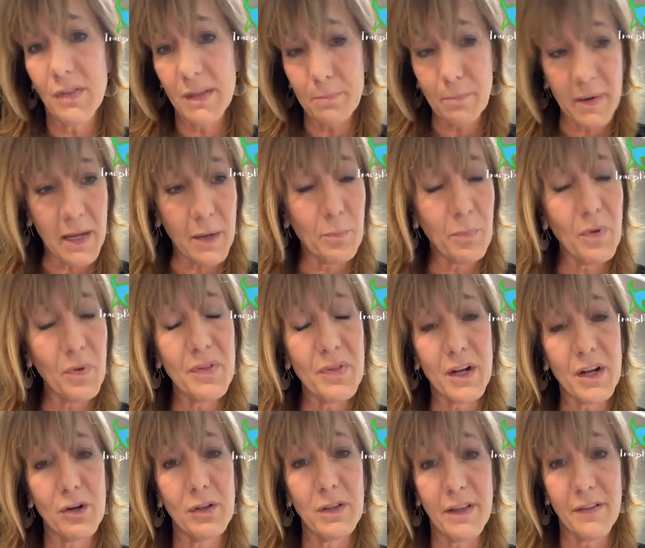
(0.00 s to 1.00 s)
the people
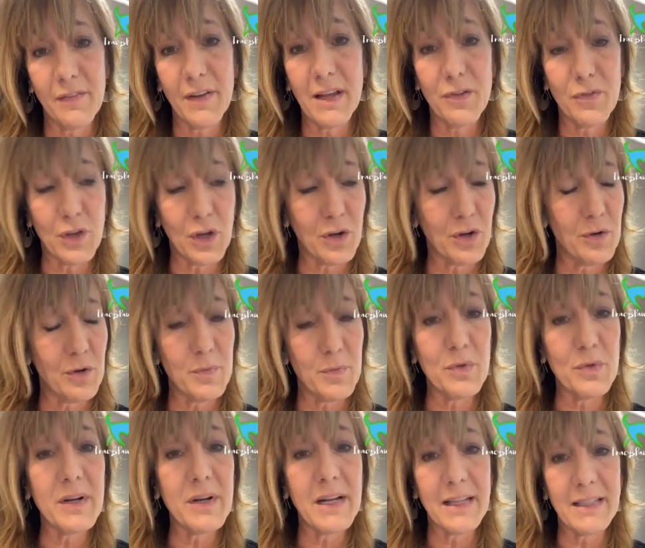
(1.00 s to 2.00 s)
that are living in the
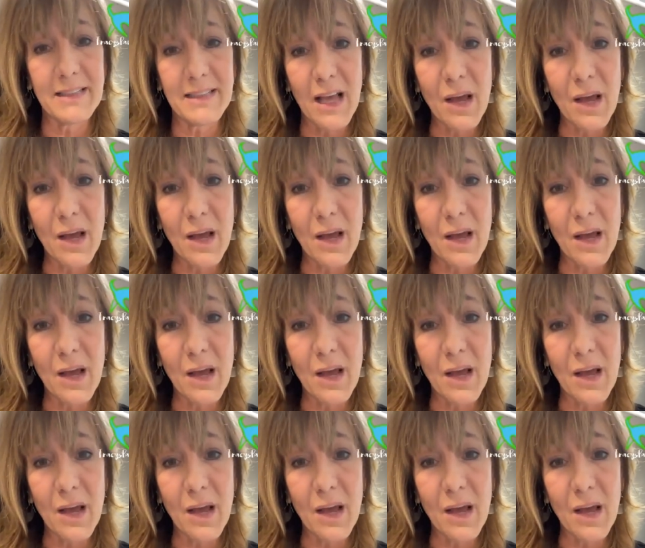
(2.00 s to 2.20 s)
communities.